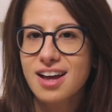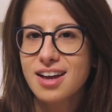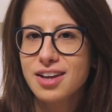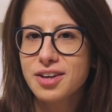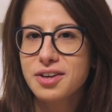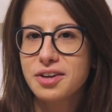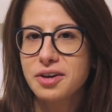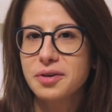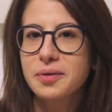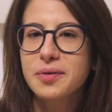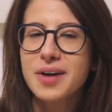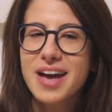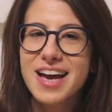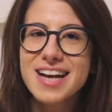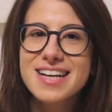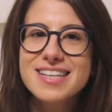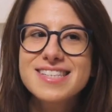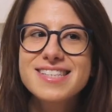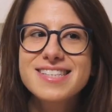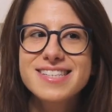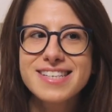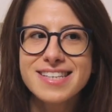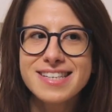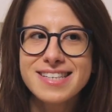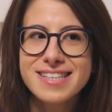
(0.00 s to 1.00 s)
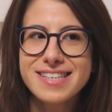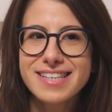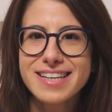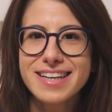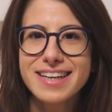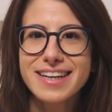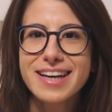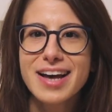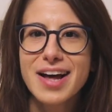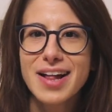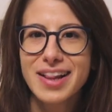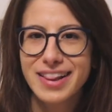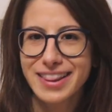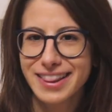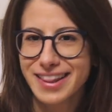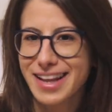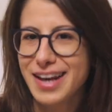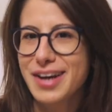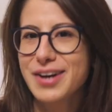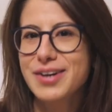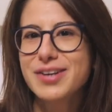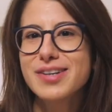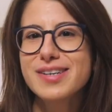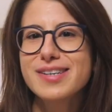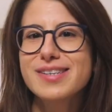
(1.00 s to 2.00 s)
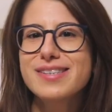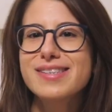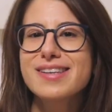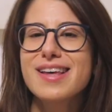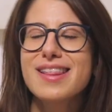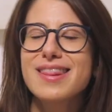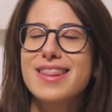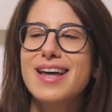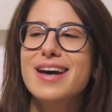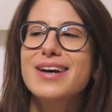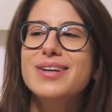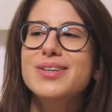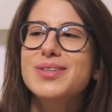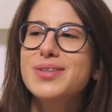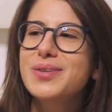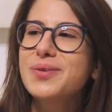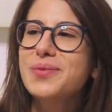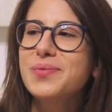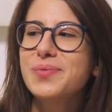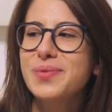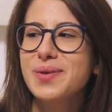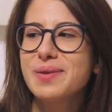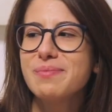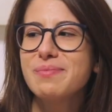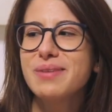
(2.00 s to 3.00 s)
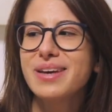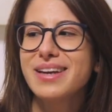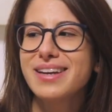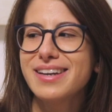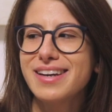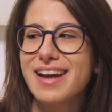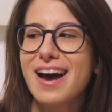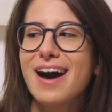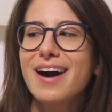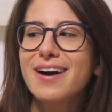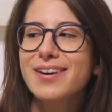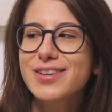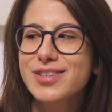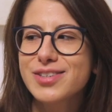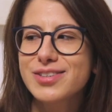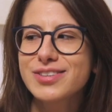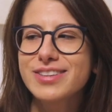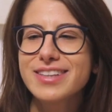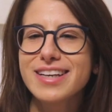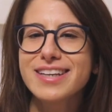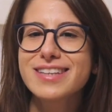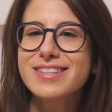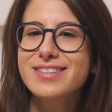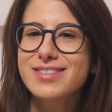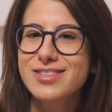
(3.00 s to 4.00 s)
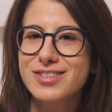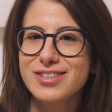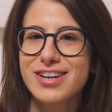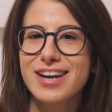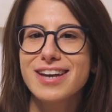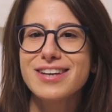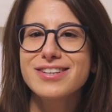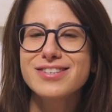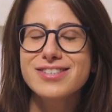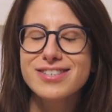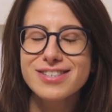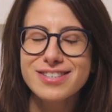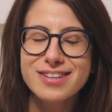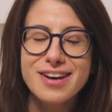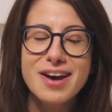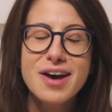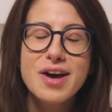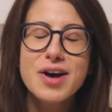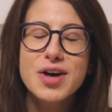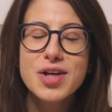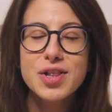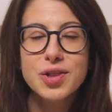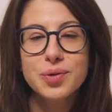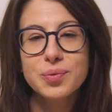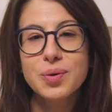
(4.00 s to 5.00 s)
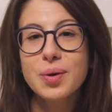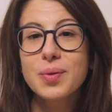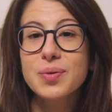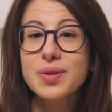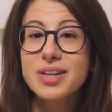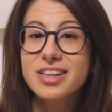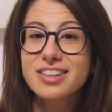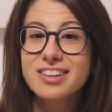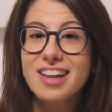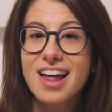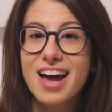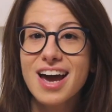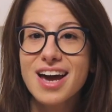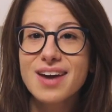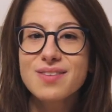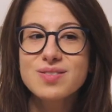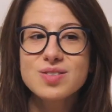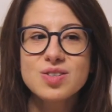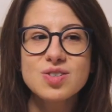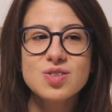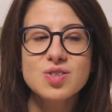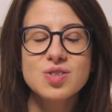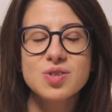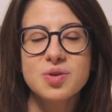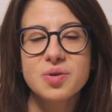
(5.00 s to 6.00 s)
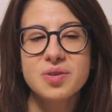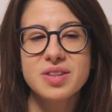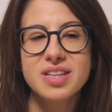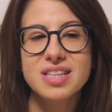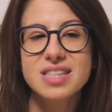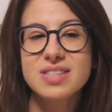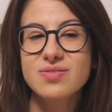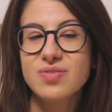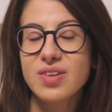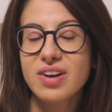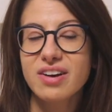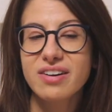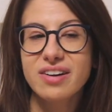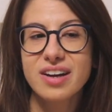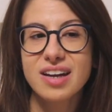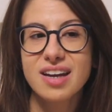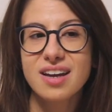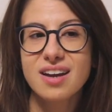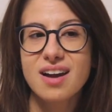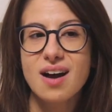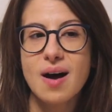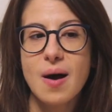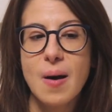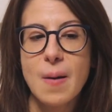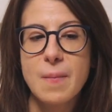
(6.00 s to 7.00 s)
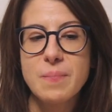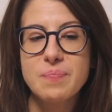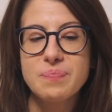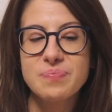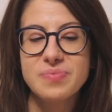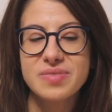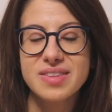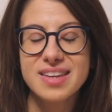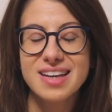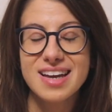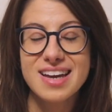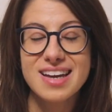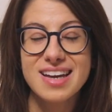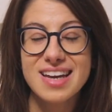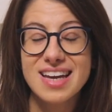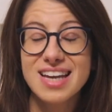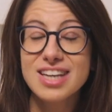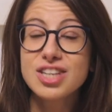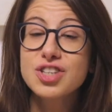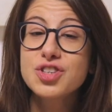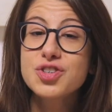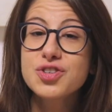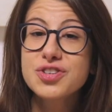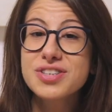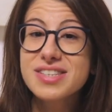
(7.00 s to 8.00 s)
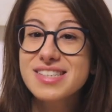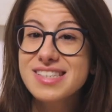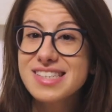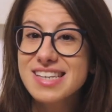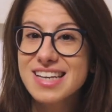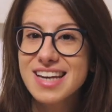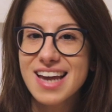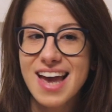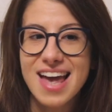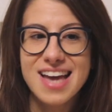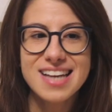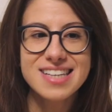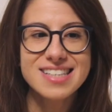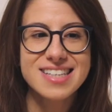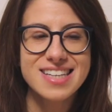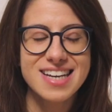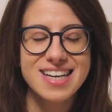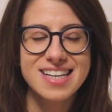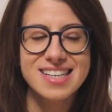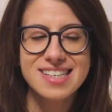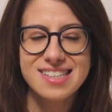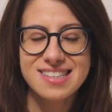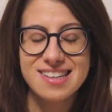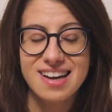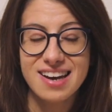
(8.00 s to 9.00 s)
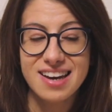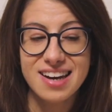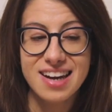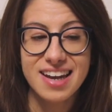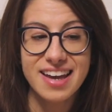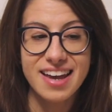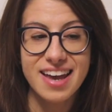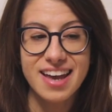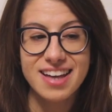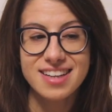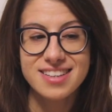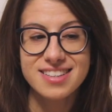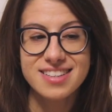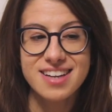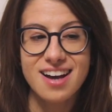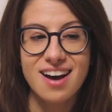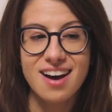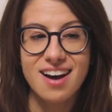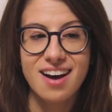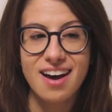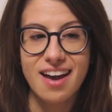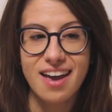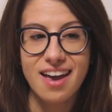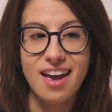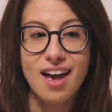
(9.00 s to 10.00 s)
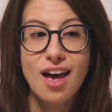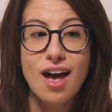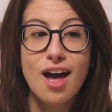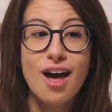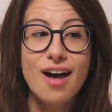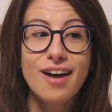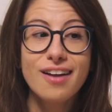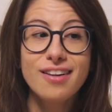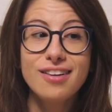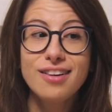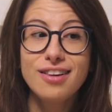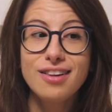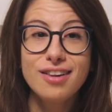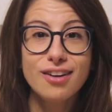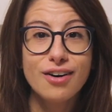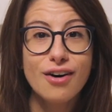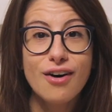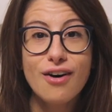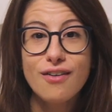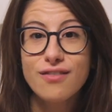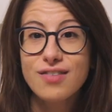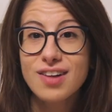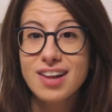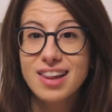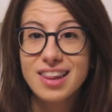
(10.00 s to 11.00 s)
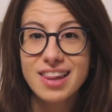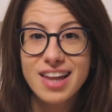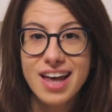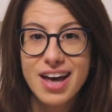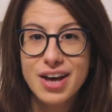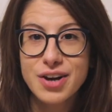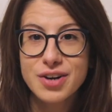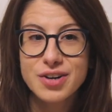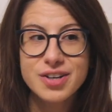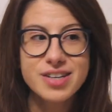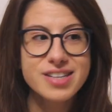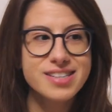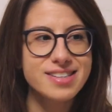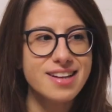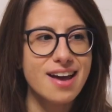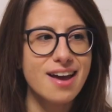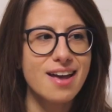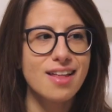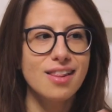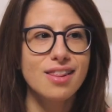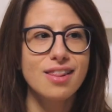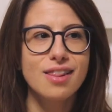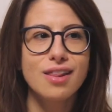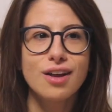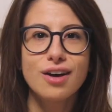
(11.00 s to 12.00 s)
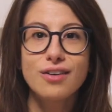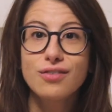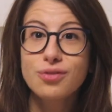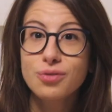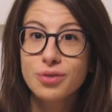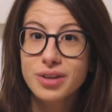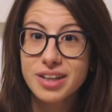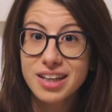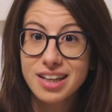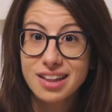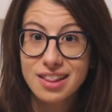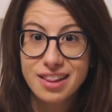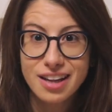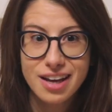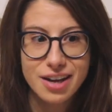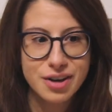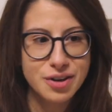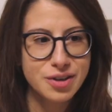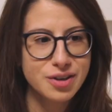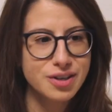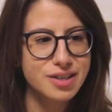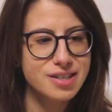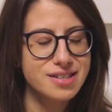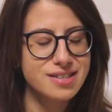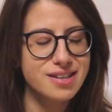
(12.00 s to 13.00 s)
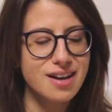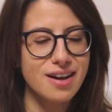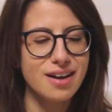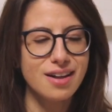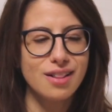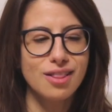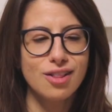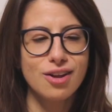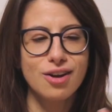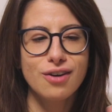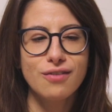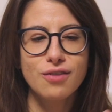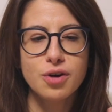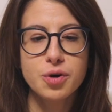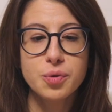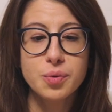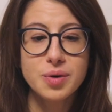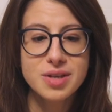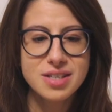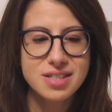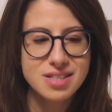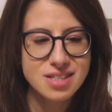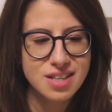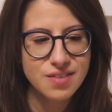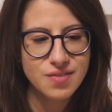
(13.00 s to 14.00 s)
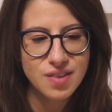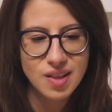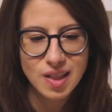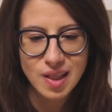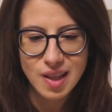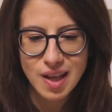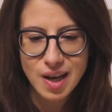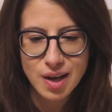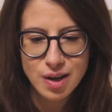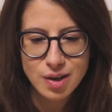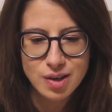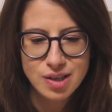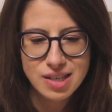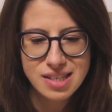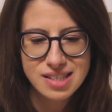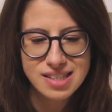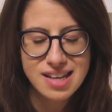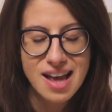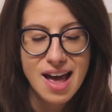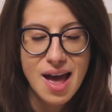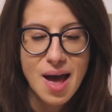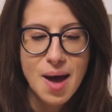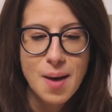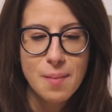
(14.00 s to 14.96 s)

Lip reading: you know, existing letters that two women actually exchanged throughout their lives. So that's very interesting and exciting. And I love letters. I love reading letters. I love receiving letters.